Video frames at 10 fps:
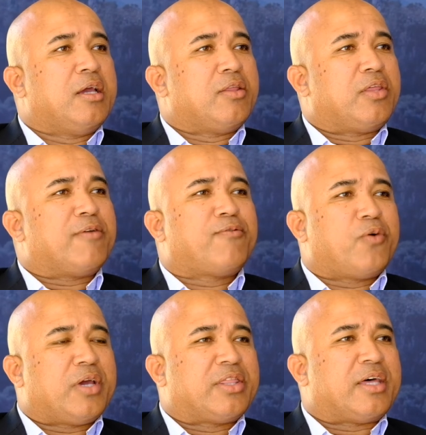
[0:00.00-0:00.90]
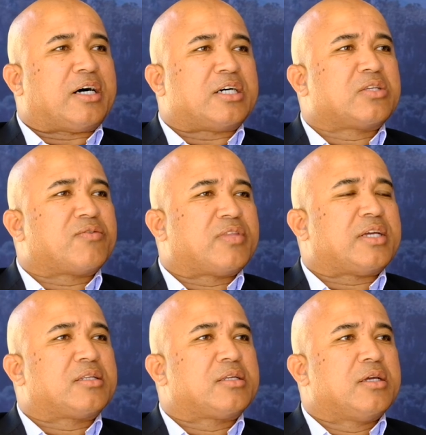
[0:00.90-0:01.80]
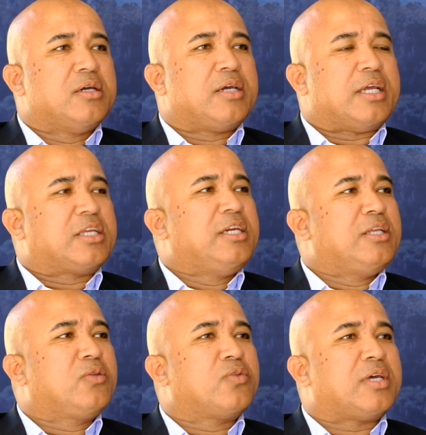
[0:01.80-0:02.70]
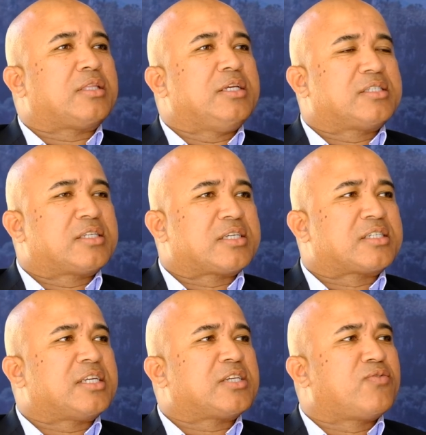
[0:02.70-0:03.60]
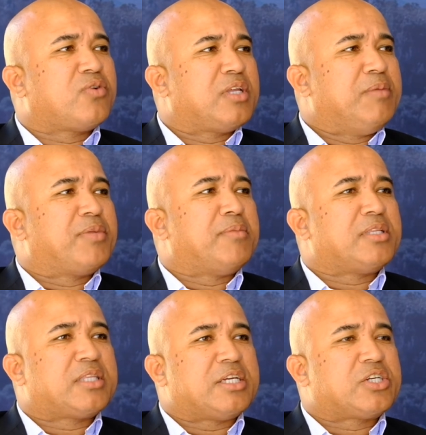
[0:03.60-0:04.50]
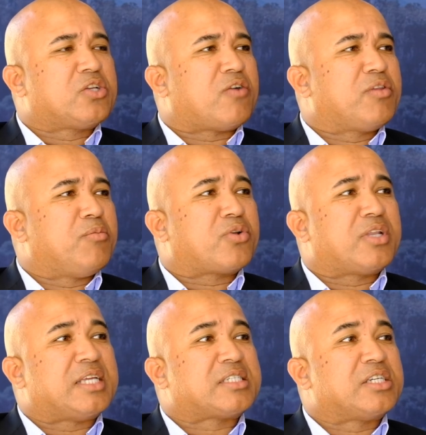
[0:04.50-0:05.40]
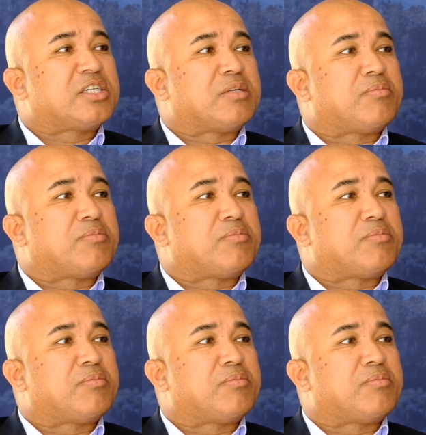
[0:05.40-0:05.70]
therefore at the heart of that and key to that is the successful implementation of the modernization